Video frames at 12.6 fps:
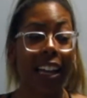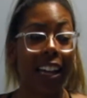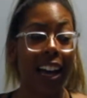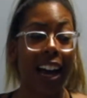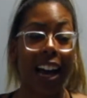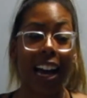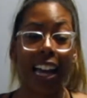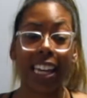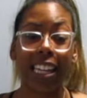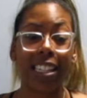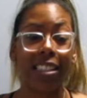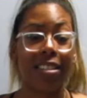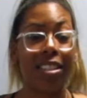
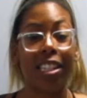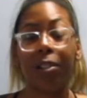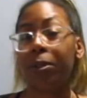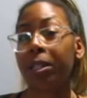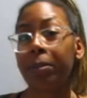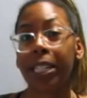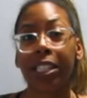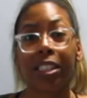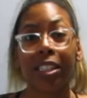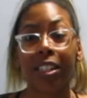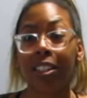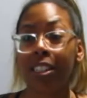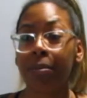I didn't want to be
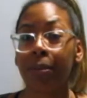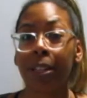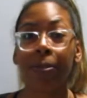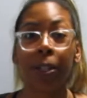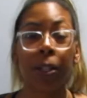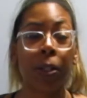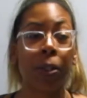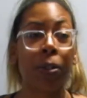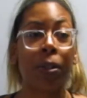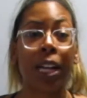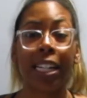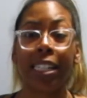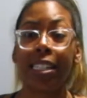on my phone.
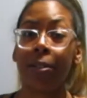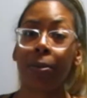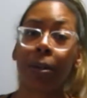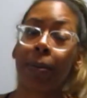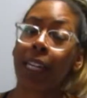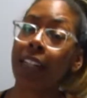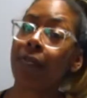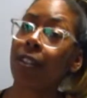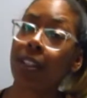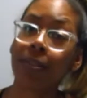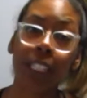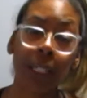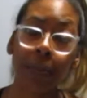I didn't want to be in
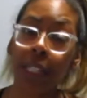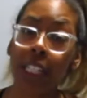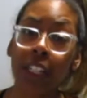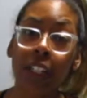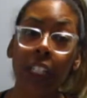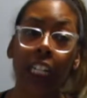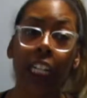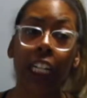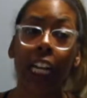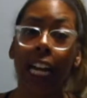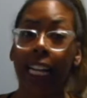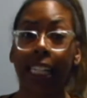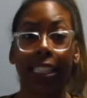front of a computer.
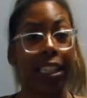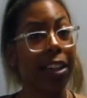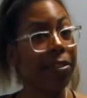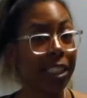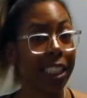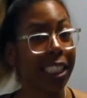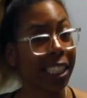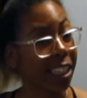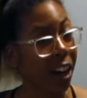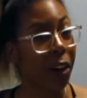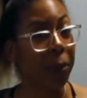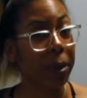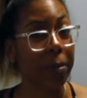I definitely did
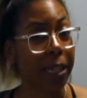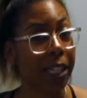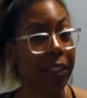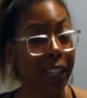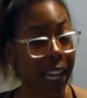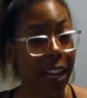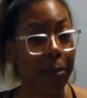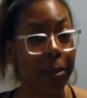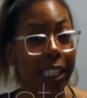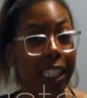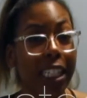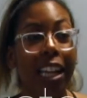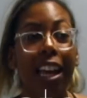not want to be on
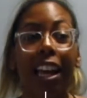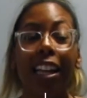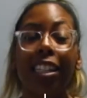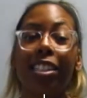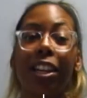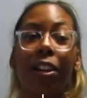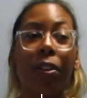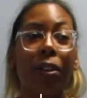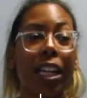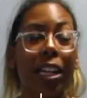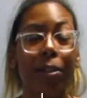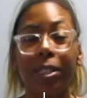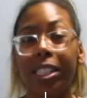camera. So
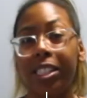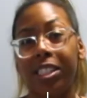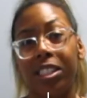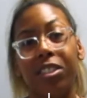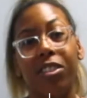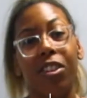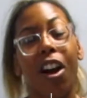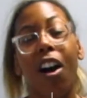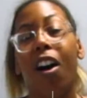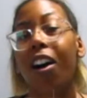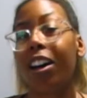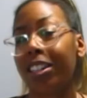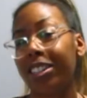it was just
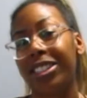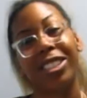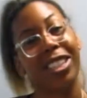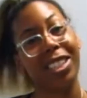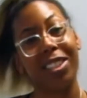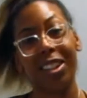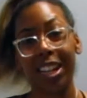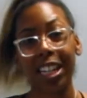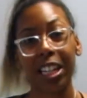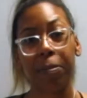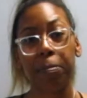not a good look.